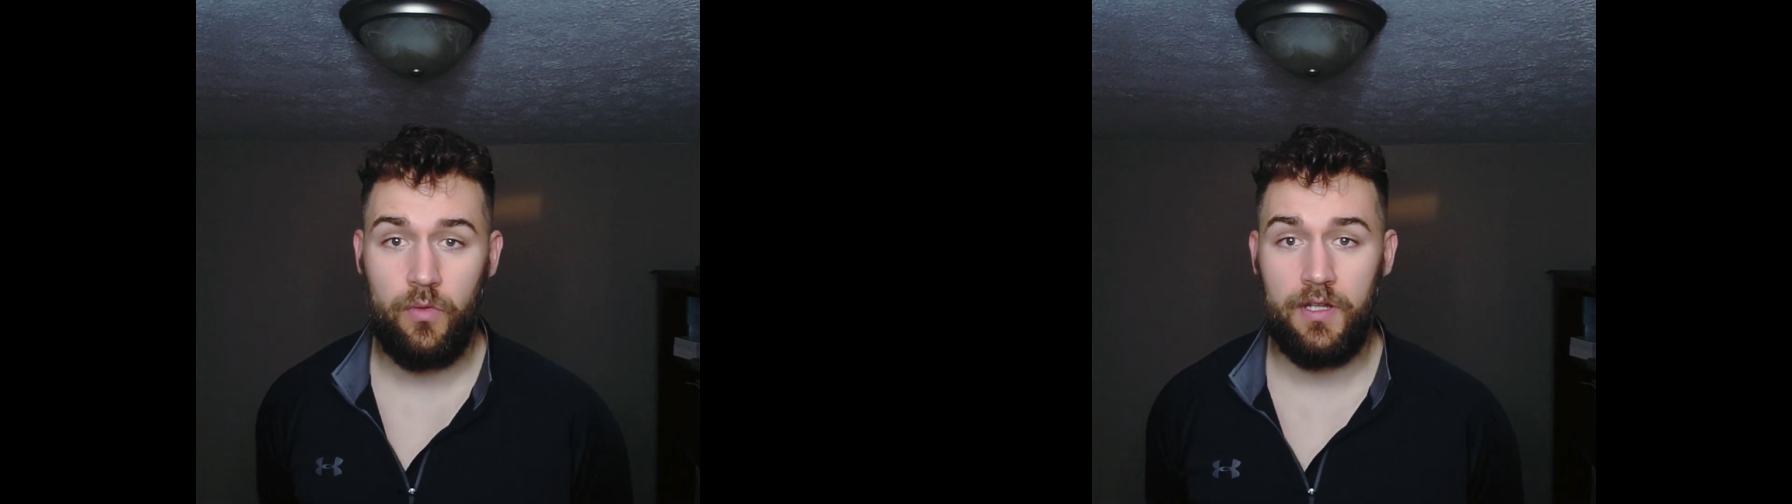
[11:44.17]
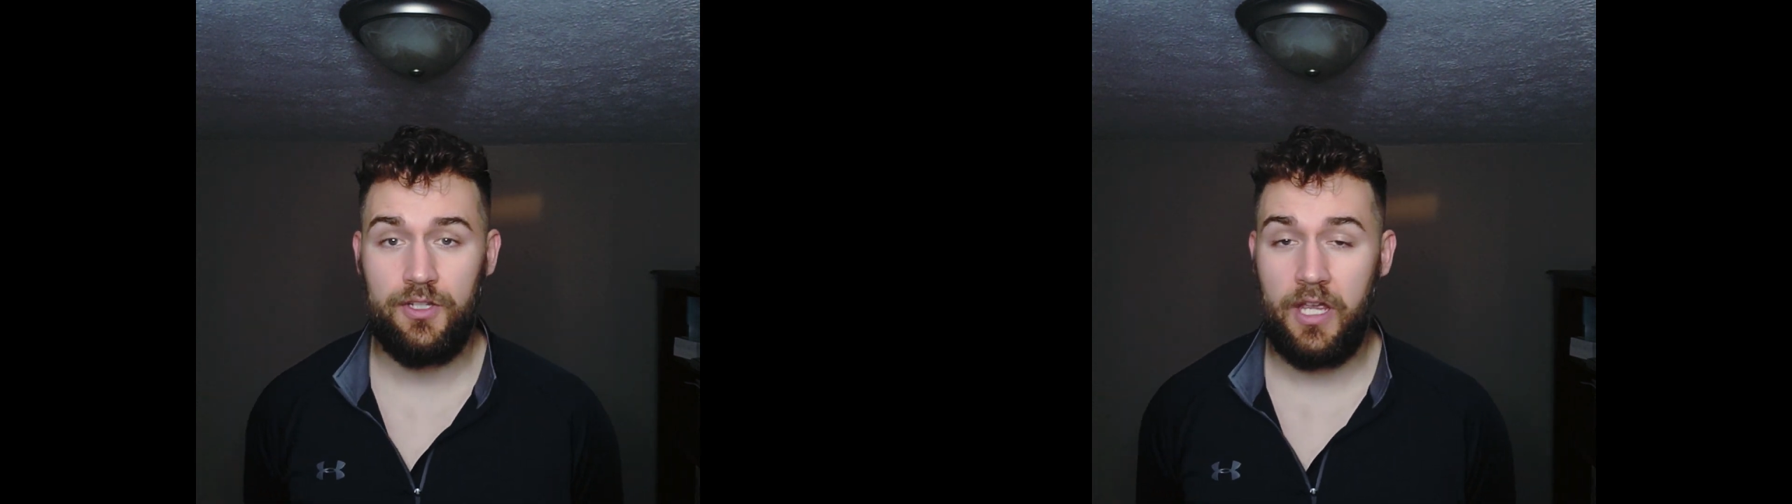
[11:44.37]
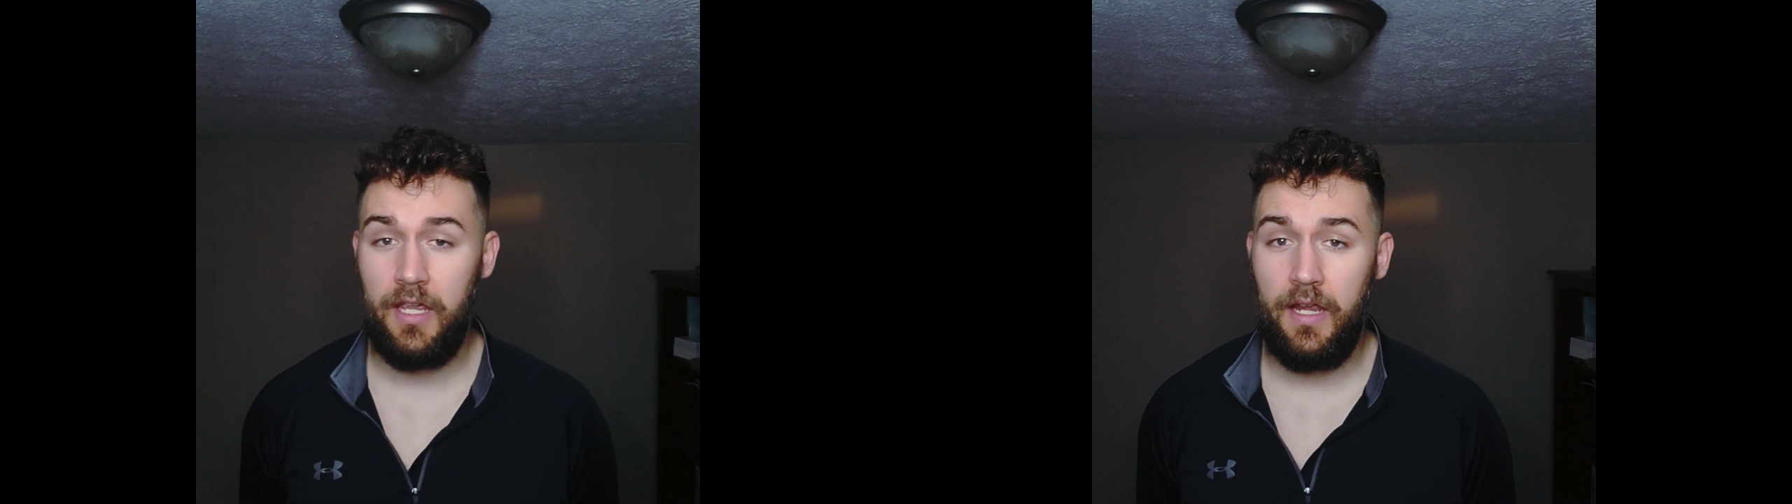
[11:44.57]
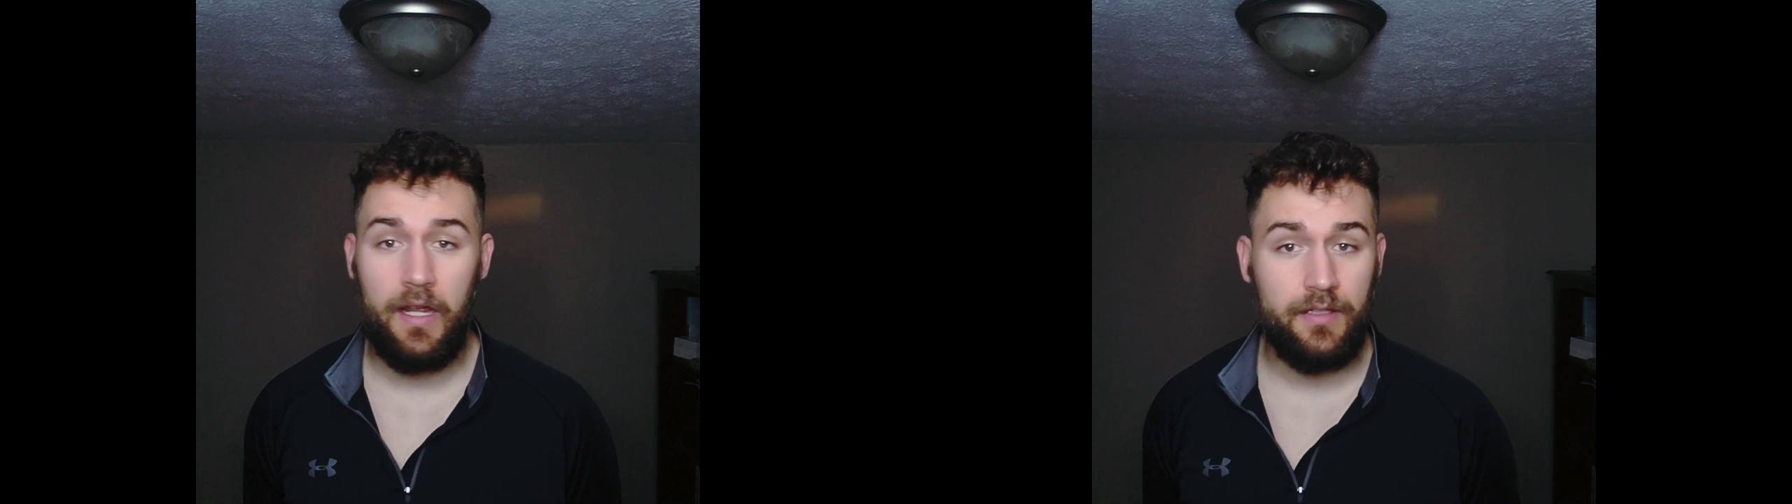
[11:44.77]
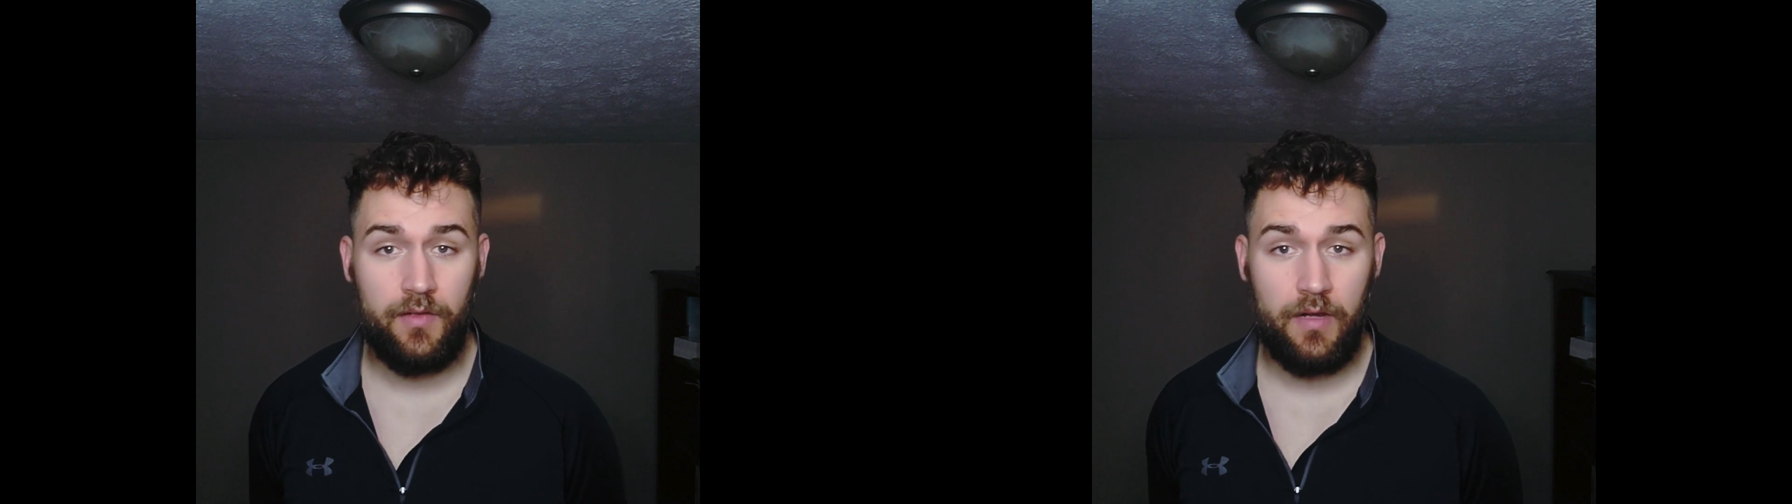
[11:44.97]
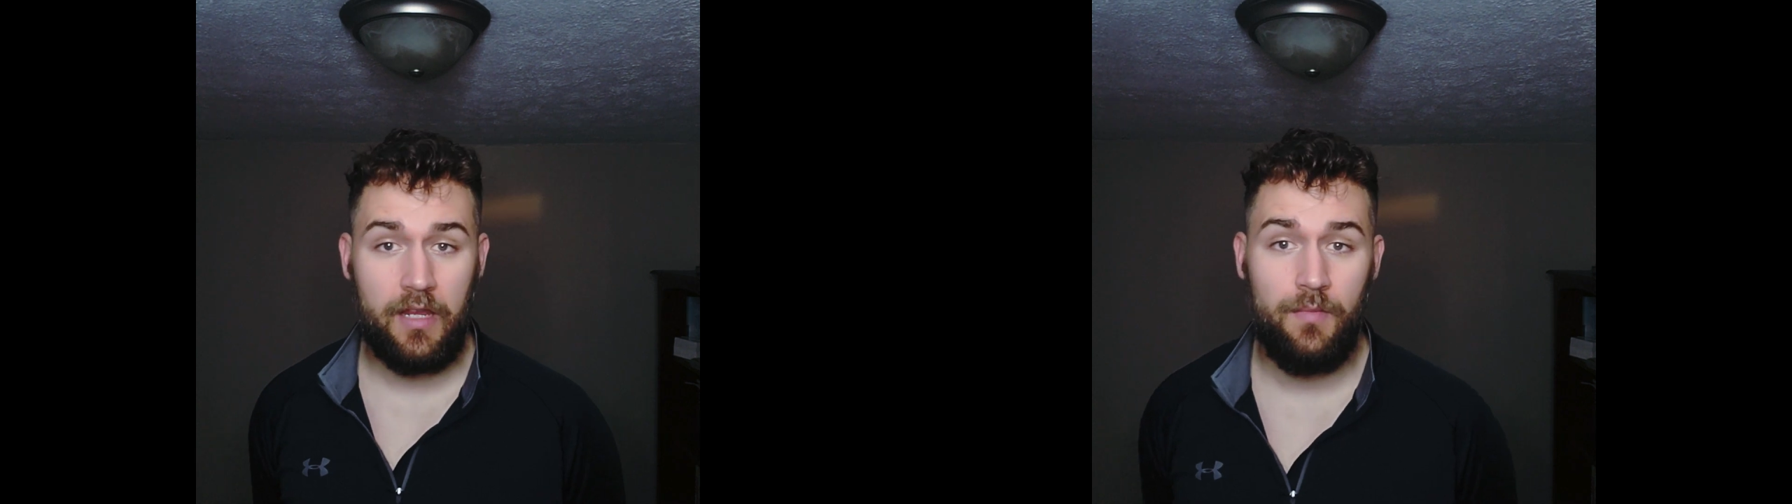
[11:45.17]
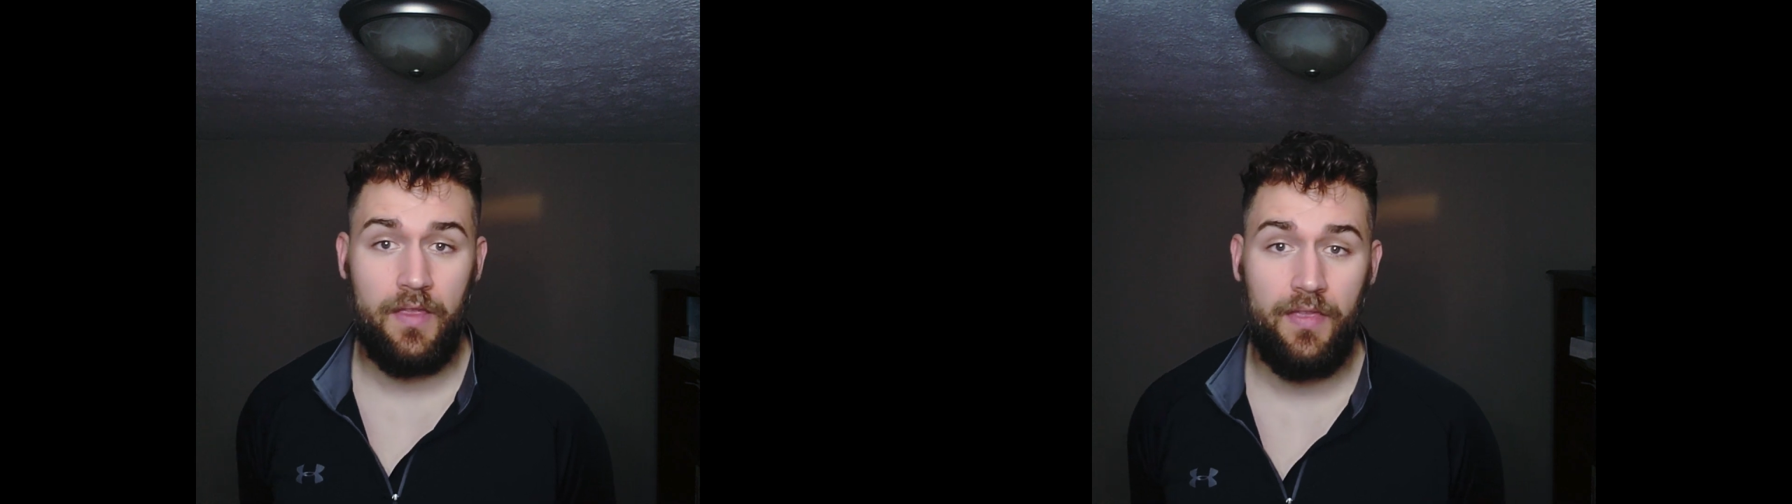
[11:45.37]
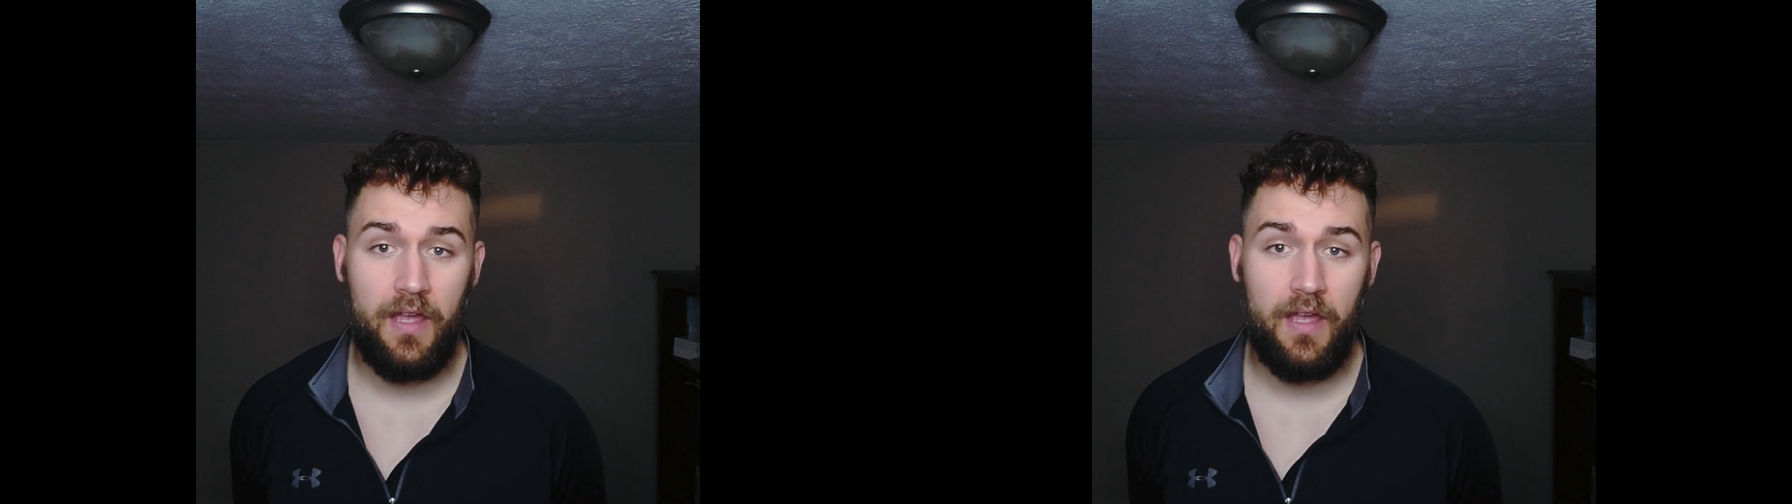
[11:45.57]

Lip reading: which I highly recommend